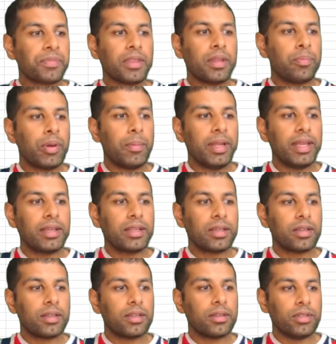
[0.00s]
The Premier League,
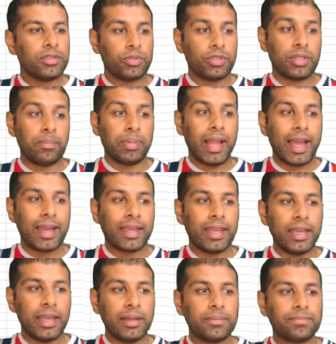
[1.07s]
which is in black
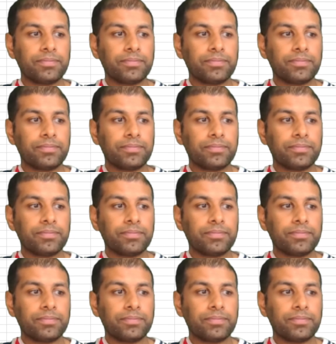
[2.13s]
here,